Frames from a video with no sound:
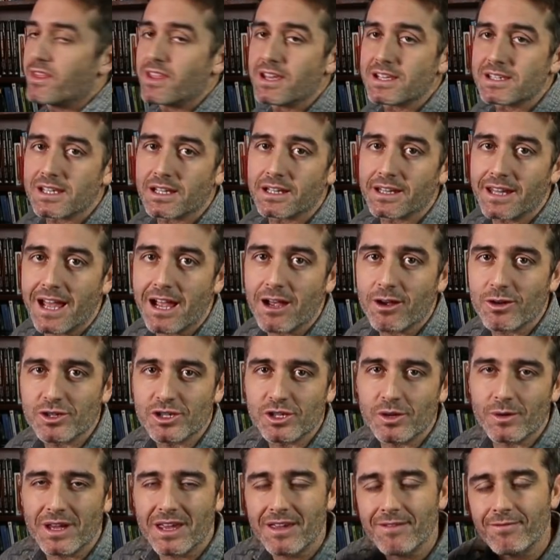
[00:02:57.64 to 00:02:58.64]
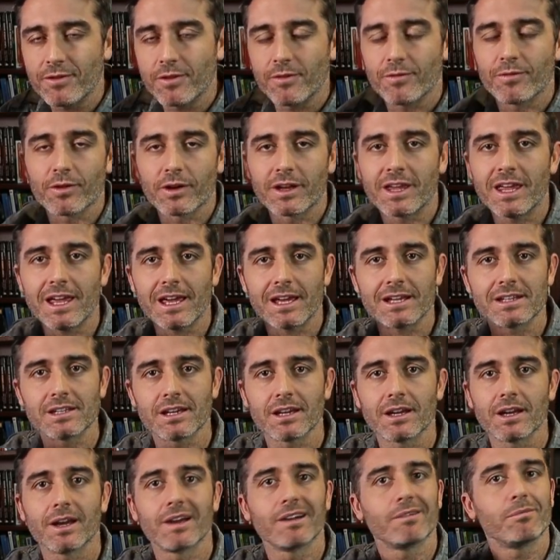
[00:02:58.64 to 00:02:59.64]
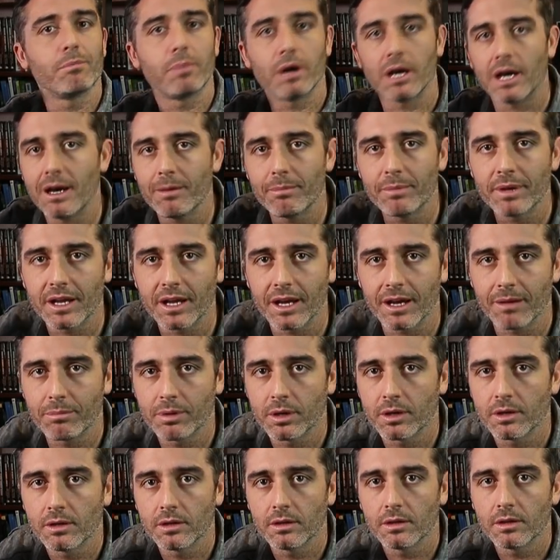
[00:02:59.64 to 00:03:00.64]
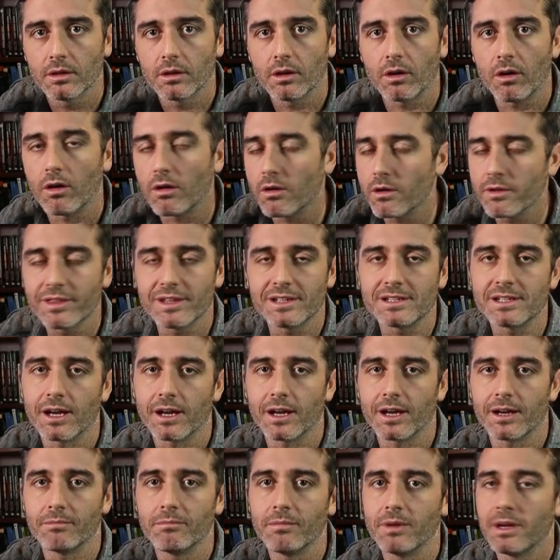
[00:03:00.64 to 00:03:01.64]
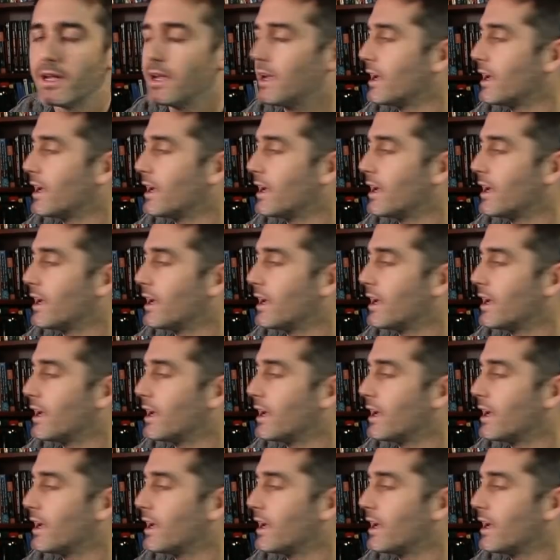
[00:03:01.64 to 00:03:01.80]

This allows you, if you forget, pop it up all the time